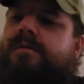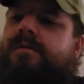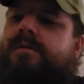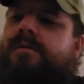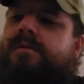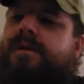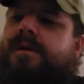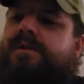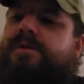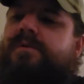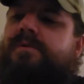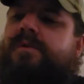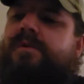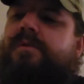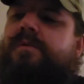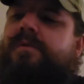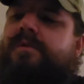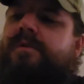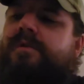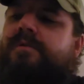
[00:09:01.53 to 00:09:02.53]
I do
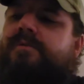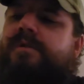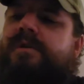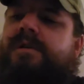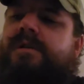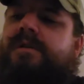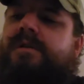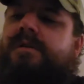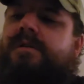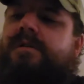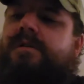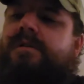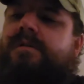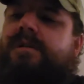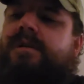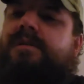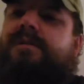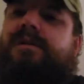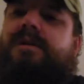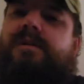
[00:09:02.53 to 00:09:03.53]
owe her
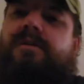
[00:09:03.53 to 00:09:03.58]
a debt of